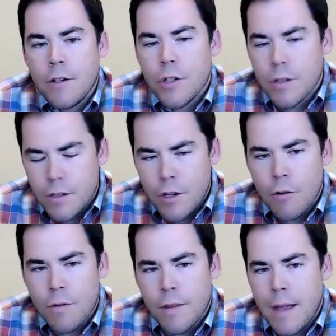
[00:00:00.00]
just
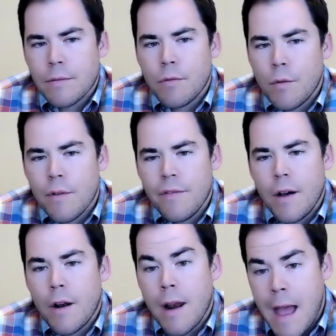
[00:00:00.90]
know that that's what we
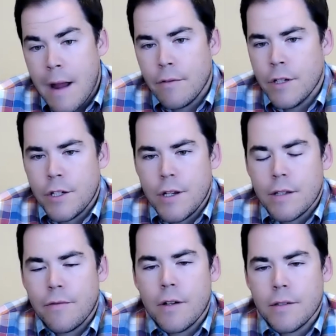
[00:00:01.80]
found on average
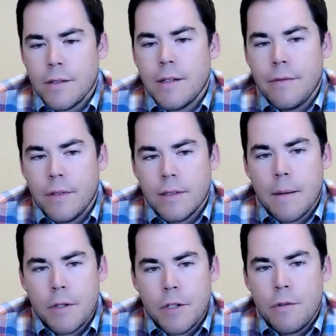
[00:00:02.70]
as far as the savings
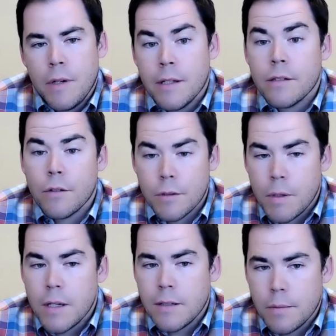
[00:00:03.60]
opportunity. So it's
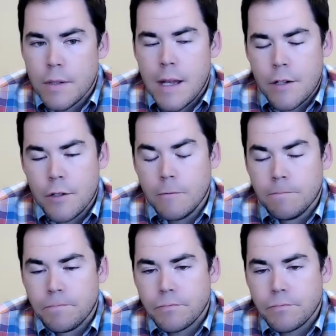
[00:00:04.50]
pretty substantial,